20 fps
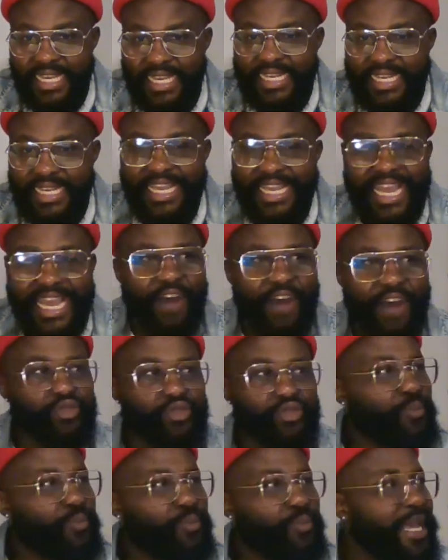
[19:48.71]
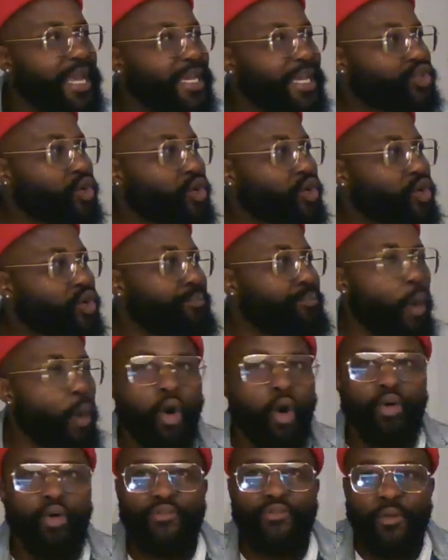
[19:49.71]
they have to play some
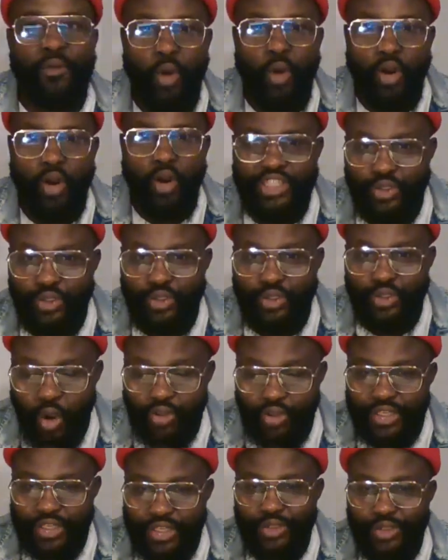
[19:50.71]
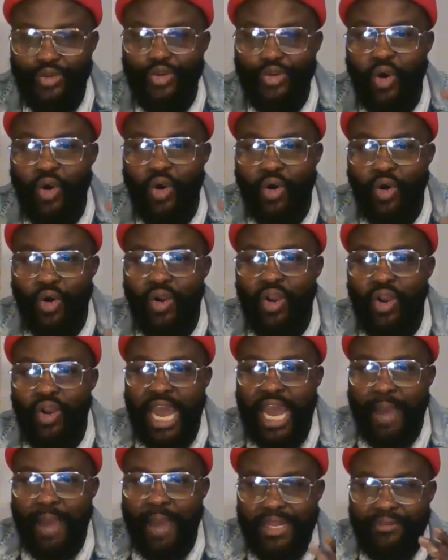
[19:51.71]
ball from country to country to know,
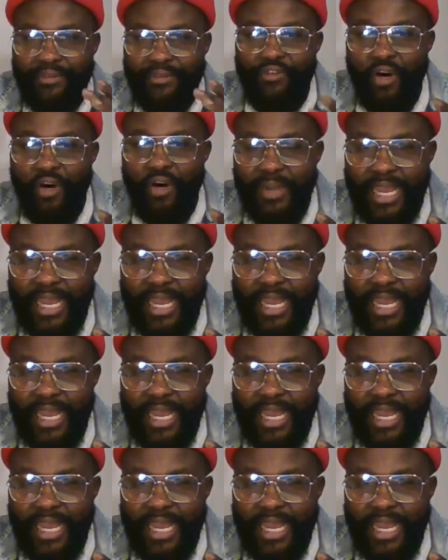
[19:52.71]
I mean, from